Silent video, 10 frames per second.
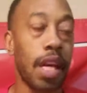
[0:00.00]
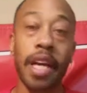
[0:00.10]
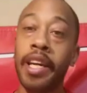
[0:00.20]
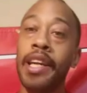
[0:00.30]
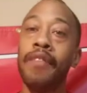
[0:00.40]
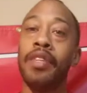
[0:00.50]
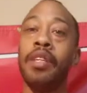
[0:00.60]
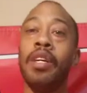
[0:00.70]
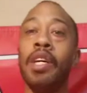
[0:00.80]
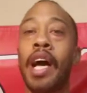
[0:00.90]
I can't
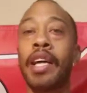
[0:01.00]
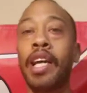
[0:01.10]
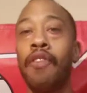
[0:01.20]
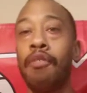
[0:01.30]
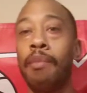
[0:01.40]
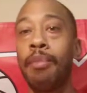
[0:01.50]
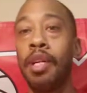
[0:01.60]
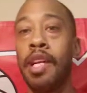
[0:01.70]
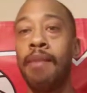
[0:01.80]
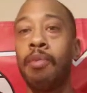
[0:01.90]
remember
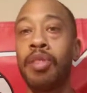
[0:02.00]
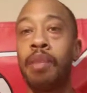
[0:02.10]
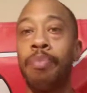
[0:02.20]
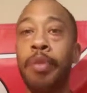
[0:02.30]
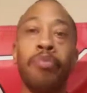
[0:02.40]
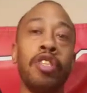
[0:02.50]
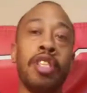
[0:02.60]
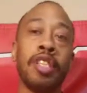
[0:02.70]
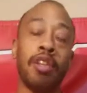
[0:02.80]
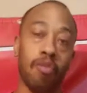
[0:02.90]
the name, but some people are
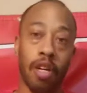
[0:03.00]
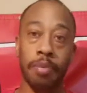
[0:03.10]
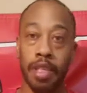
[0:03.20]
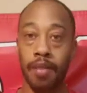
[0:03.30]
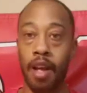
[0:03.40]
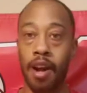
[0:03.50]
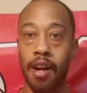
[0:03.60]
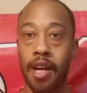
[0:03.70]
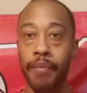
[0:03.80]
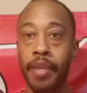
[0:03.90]
just corrupted, all
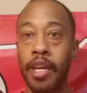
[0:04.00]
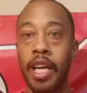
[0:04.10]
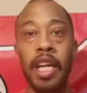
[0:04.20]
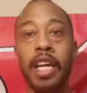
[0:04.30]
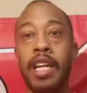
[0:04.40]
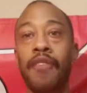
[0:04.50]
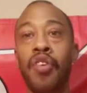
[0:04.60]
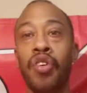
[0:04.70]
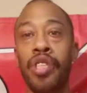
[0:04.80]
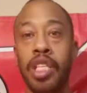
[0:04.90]
right, and they ain't
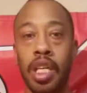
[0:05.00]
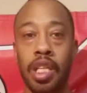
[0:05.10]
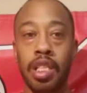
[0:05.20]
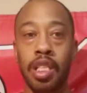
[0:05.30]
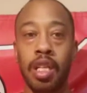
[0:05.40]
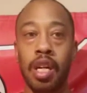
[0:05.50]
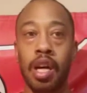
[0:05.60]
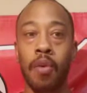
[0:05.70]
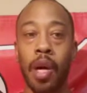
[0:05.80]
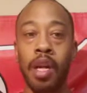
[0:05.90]
never gonna change,
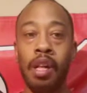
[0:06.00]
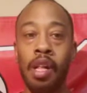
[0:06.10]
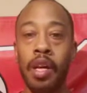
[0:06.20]
all right.